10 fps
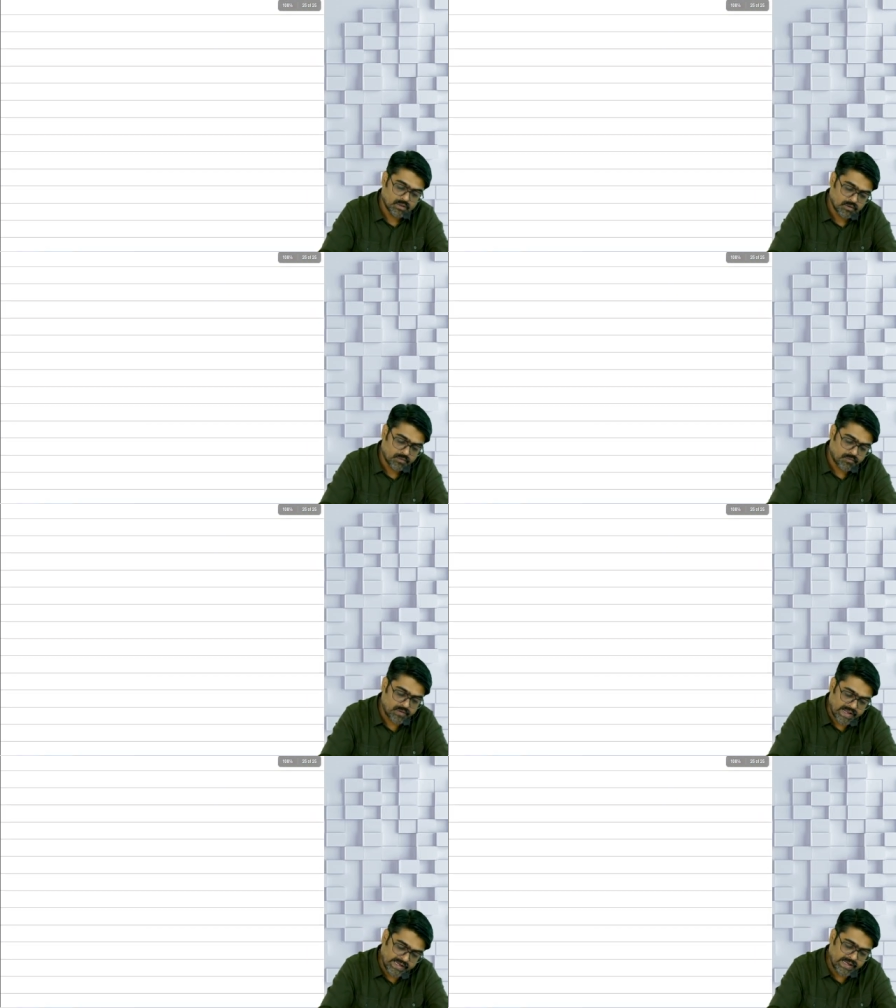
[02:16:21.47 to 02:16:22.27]

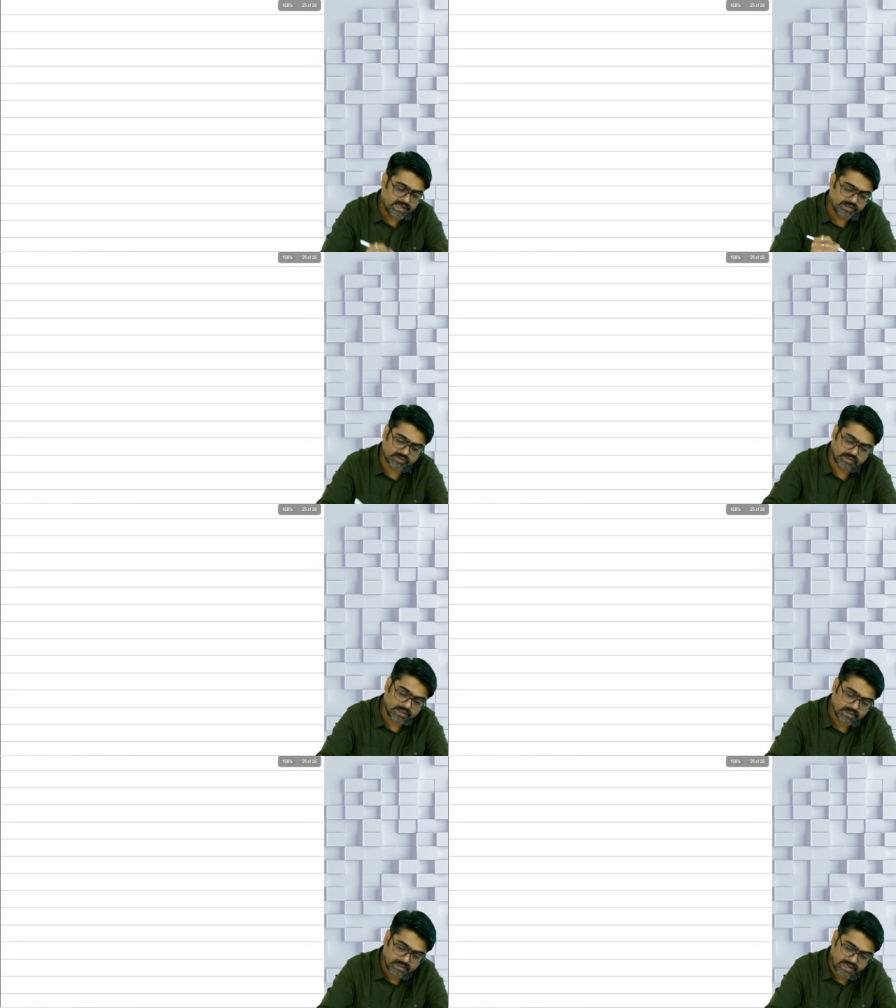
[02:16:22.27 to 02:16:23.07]
very easy
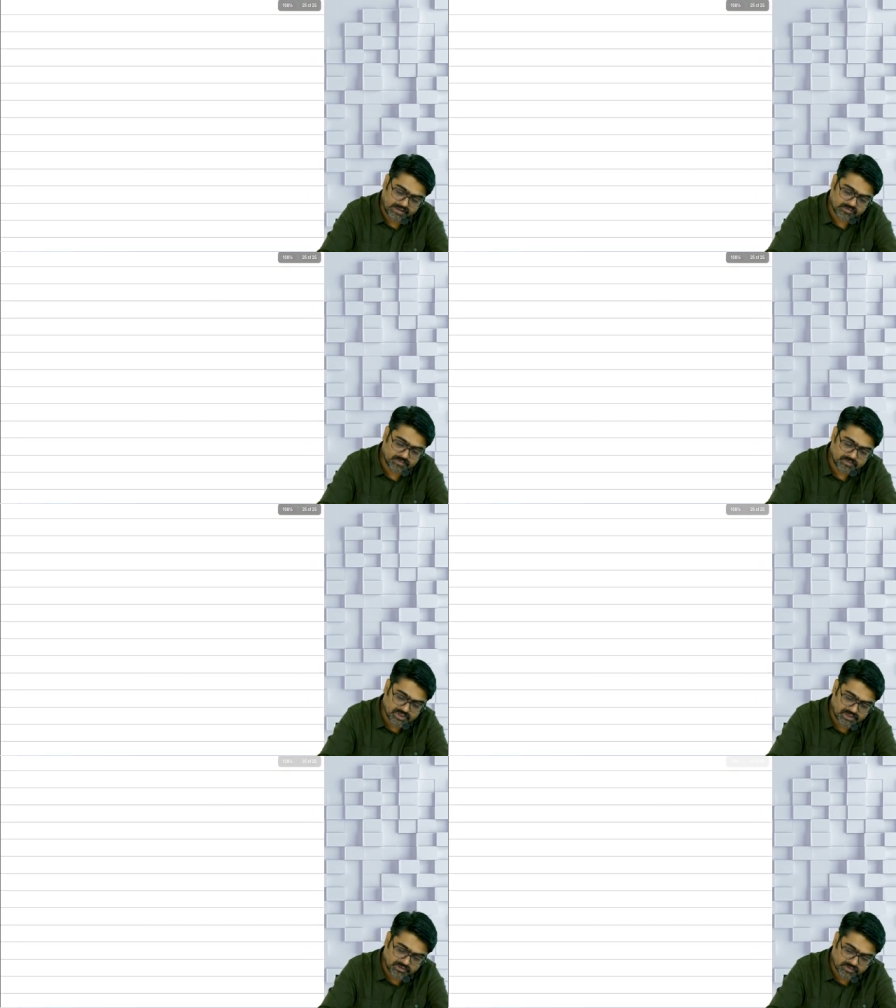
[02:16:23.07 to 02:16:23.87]
exemption
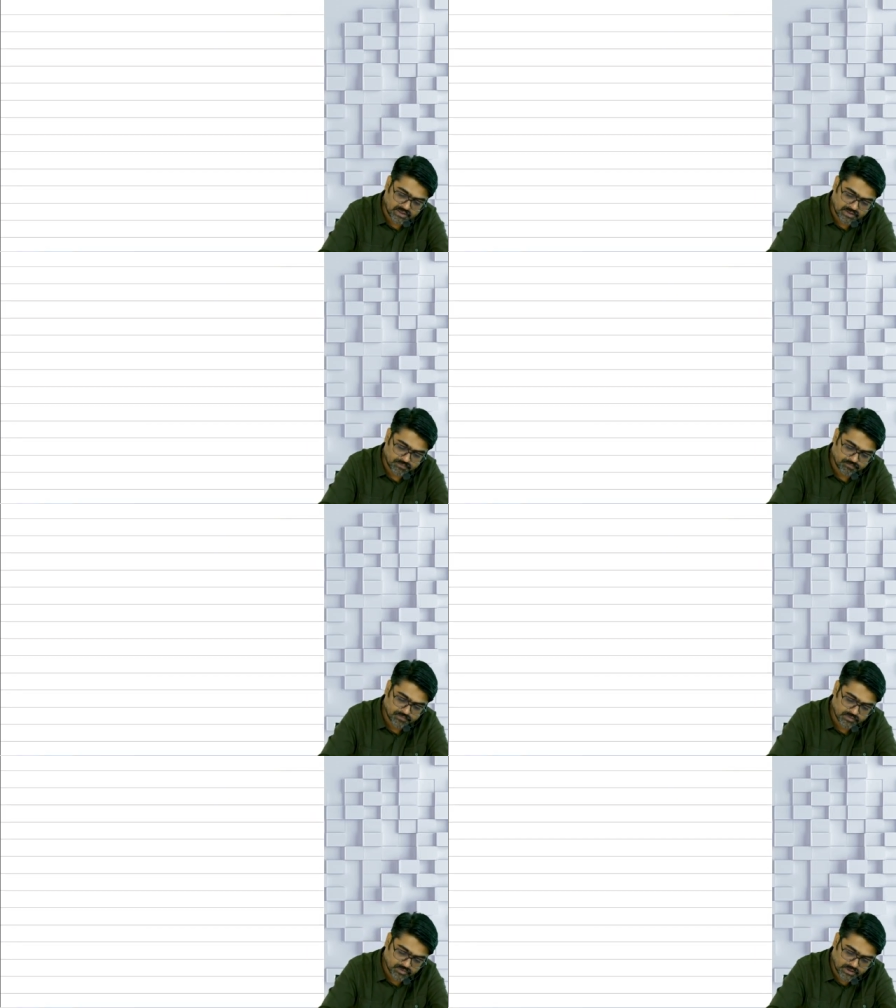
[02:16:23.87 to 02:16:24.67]
is there.
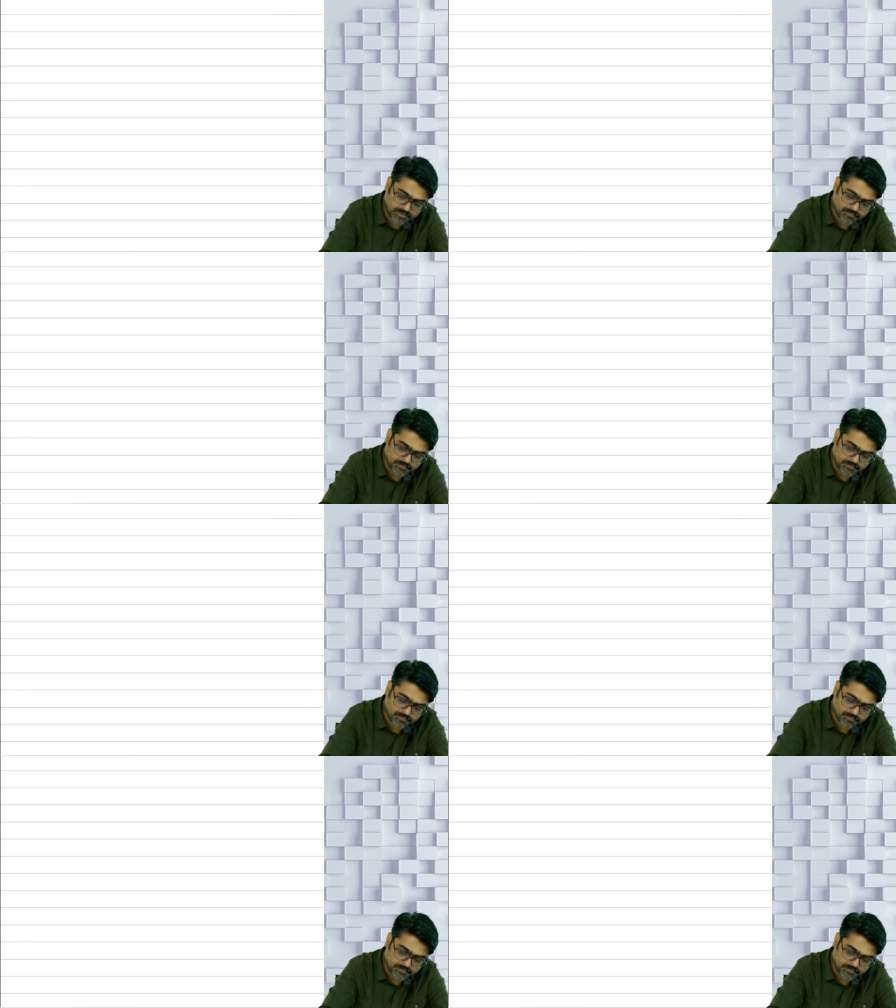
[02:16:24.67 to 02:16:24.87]
See,